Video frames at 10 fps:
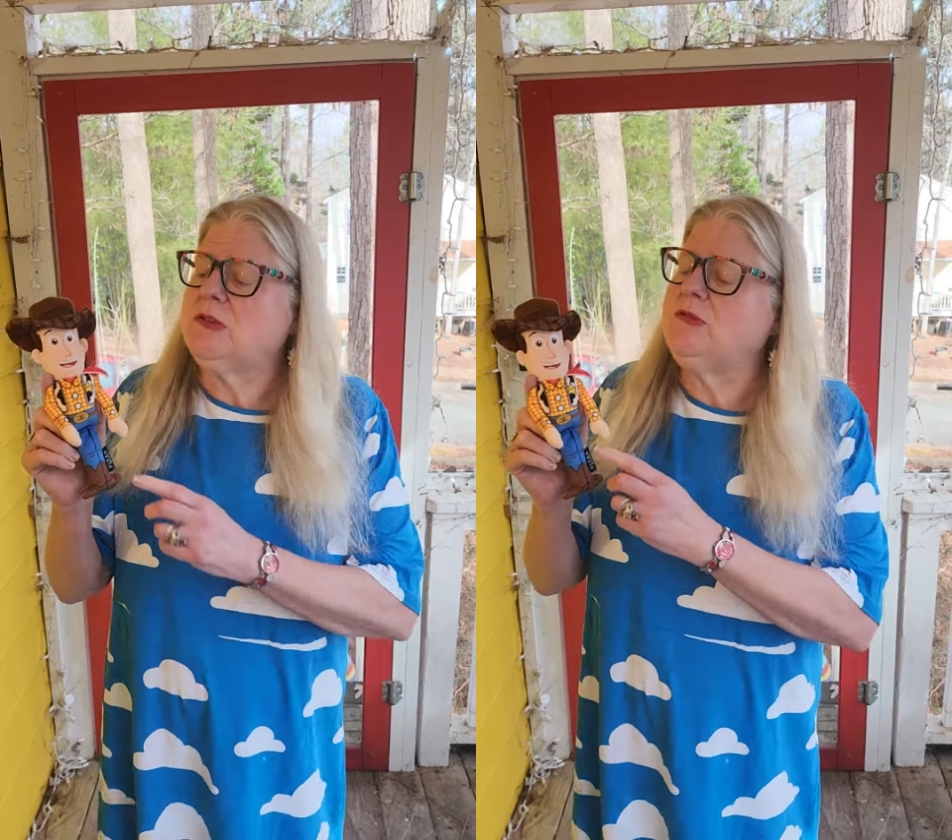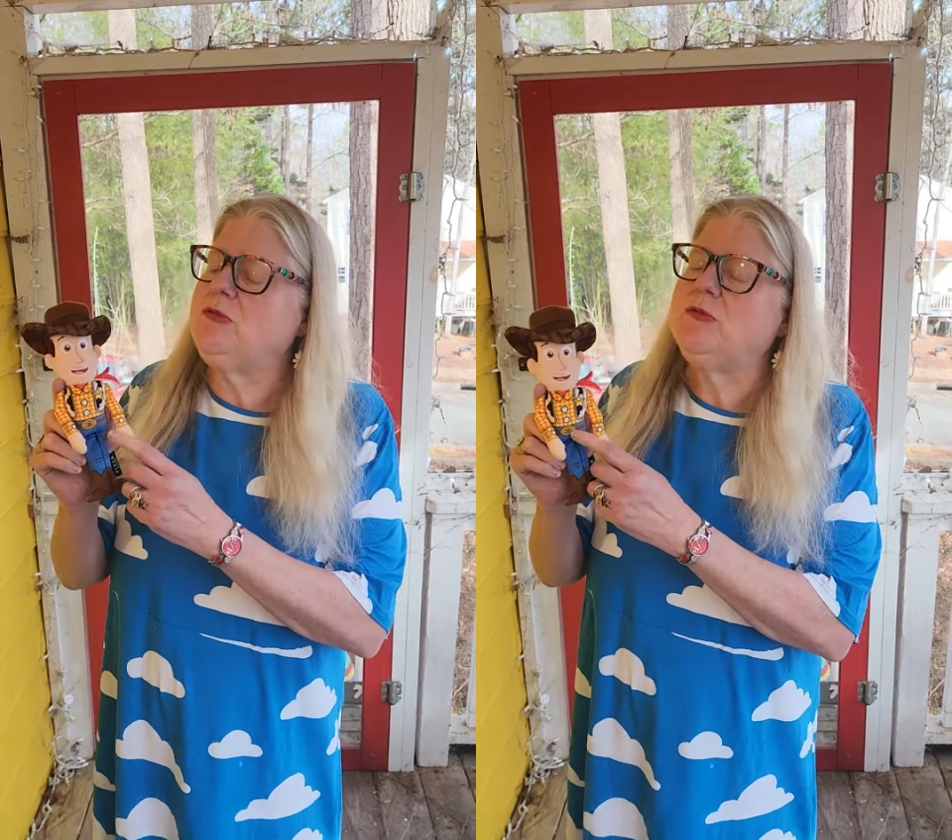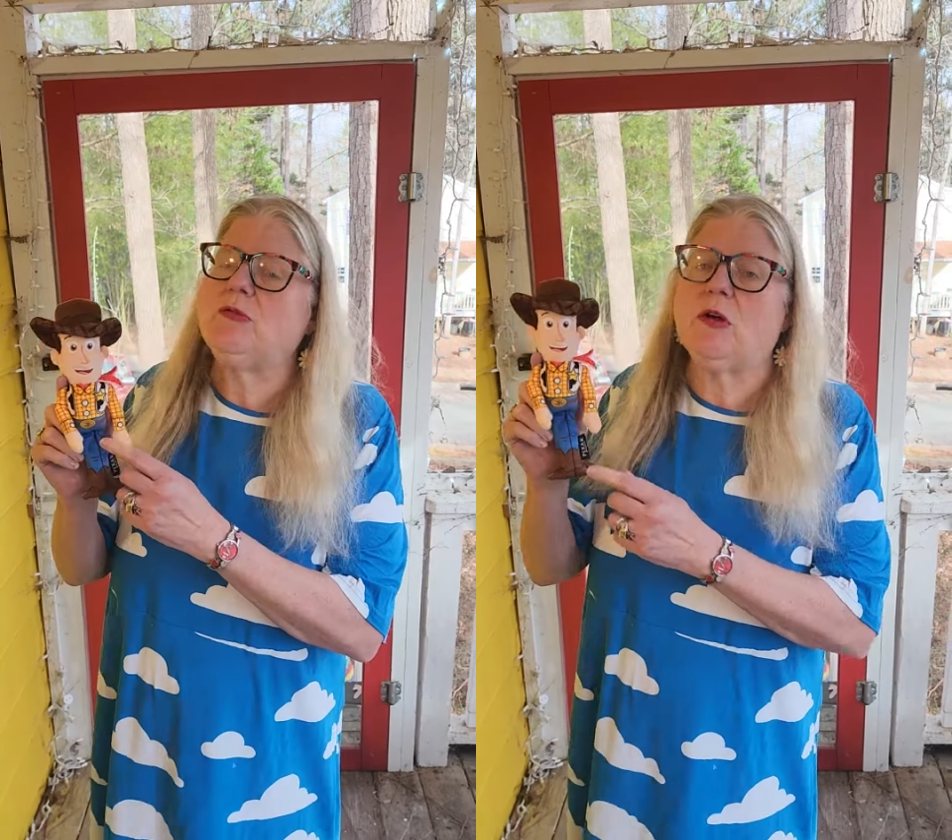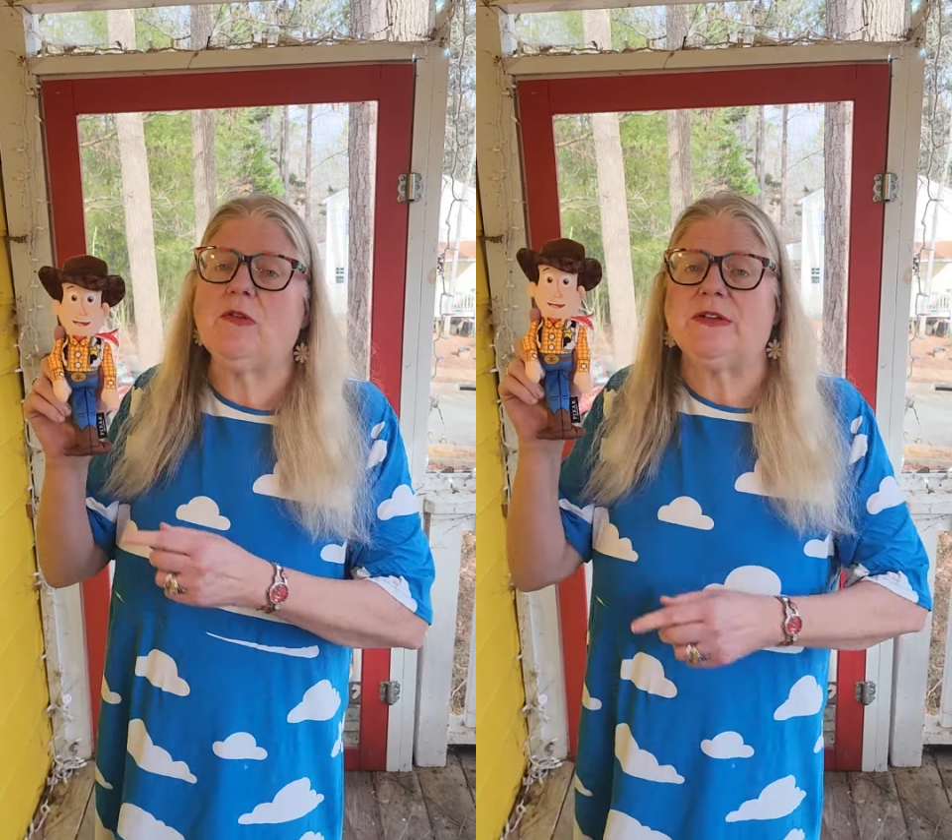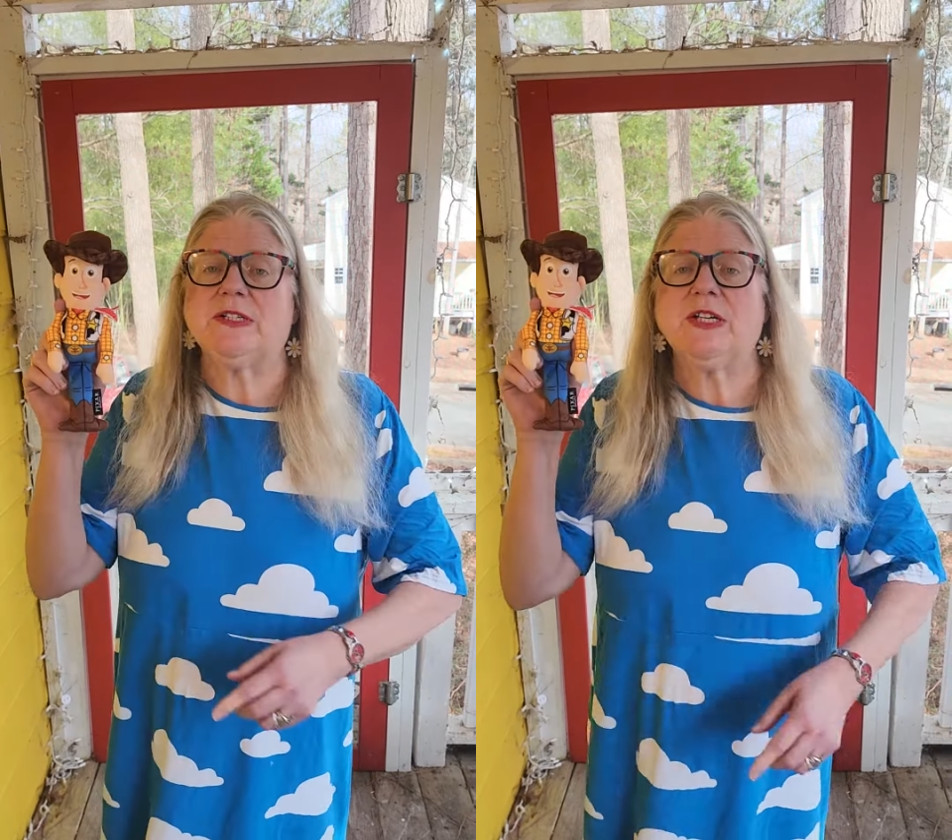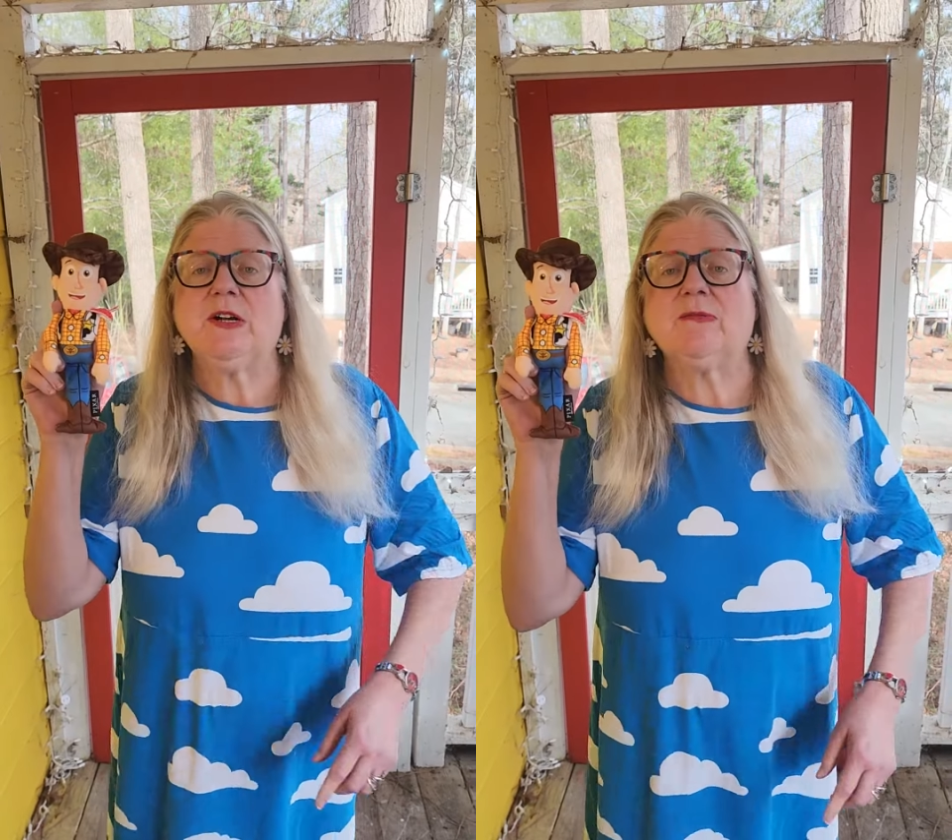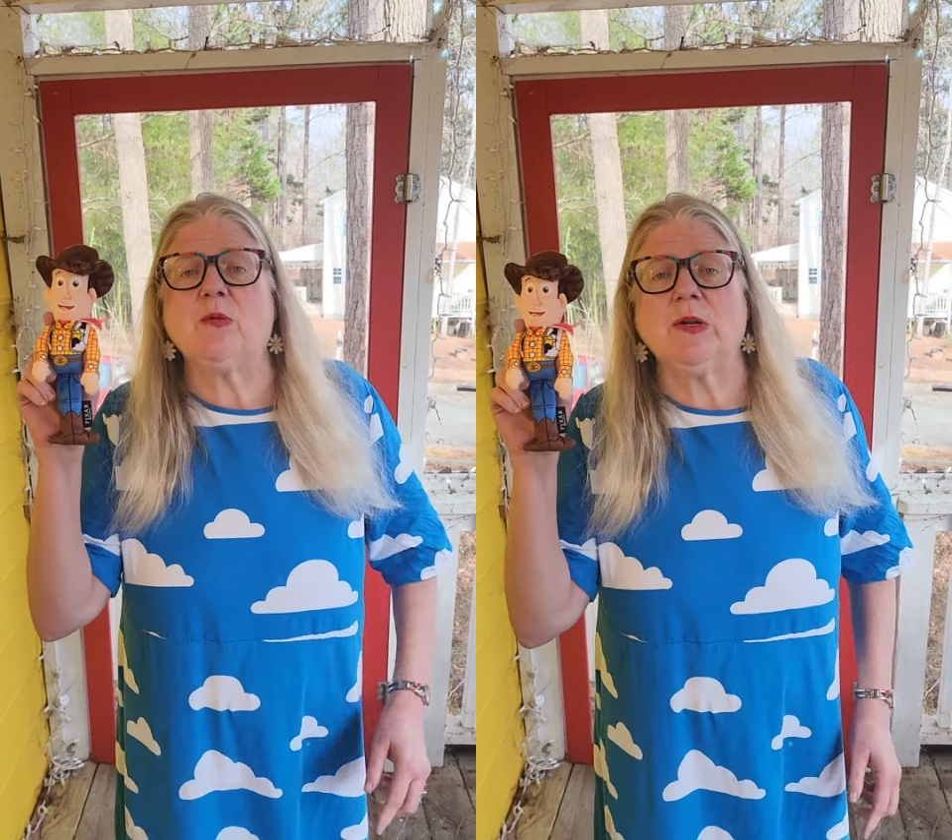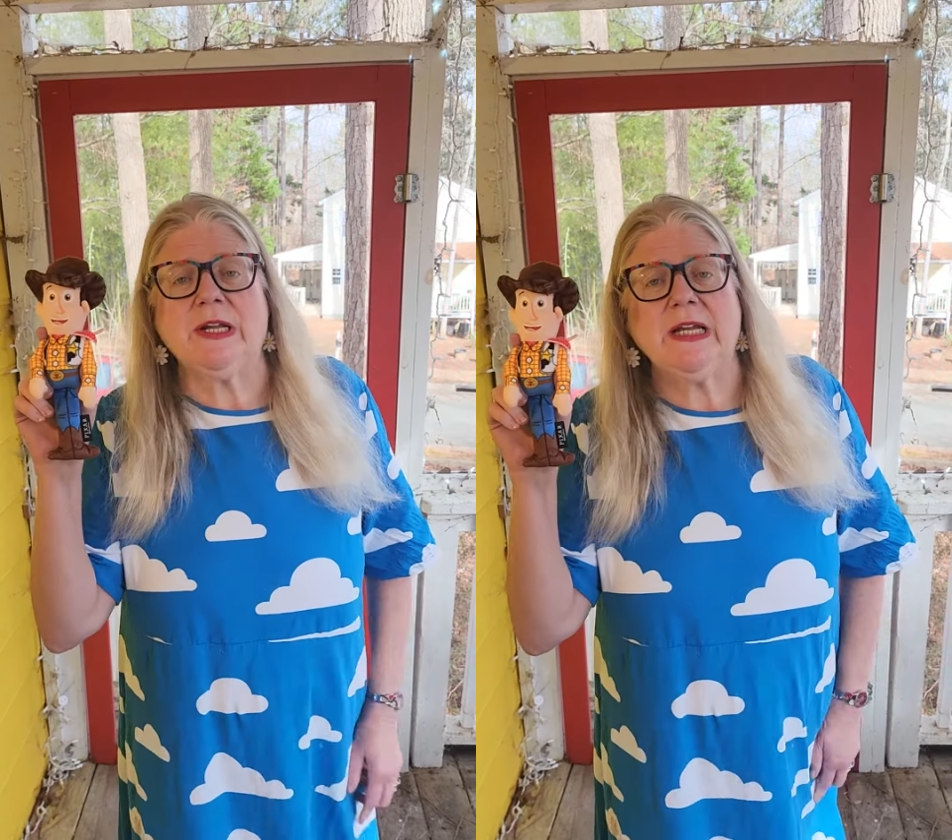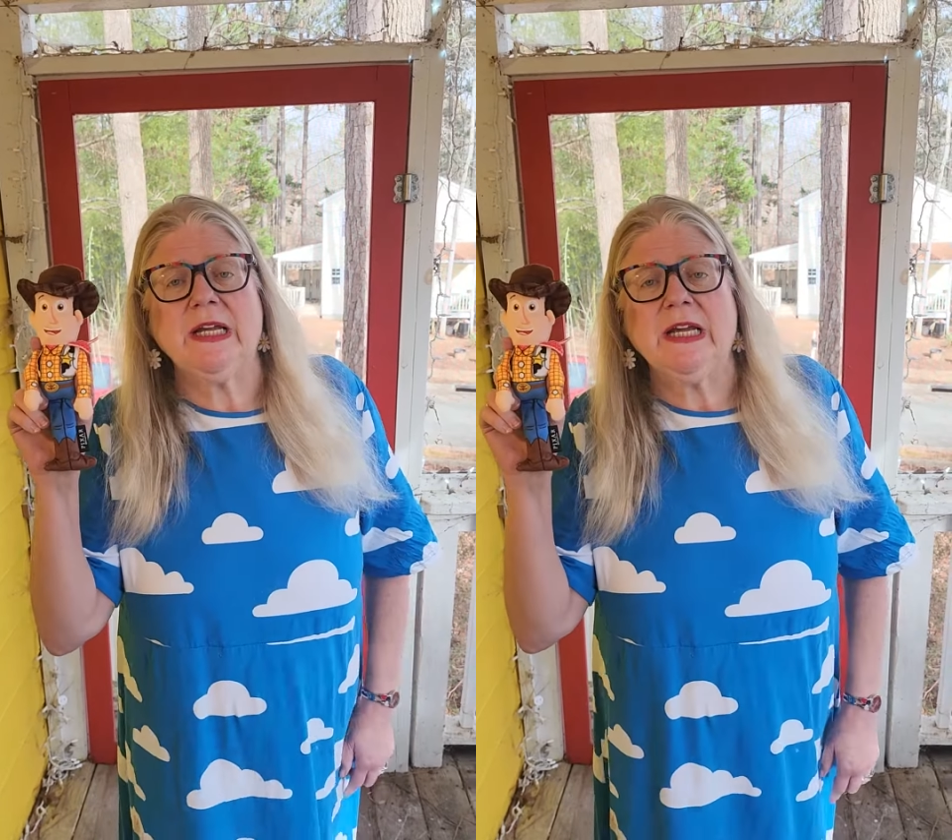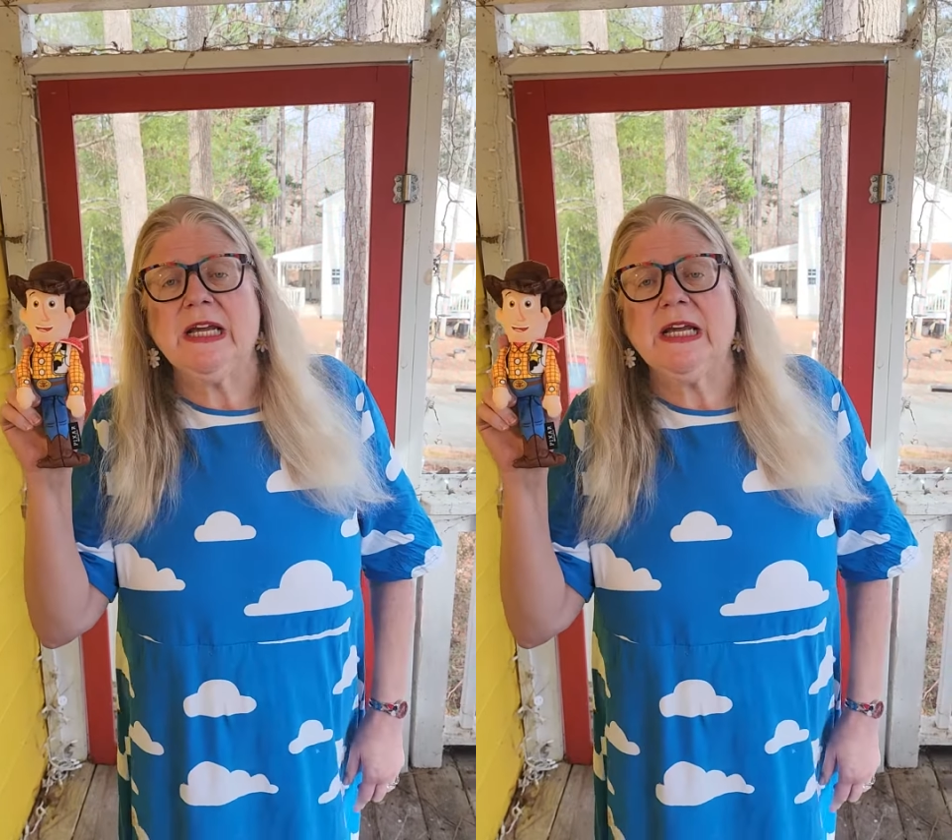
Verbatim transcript: you know that Sheriff Woody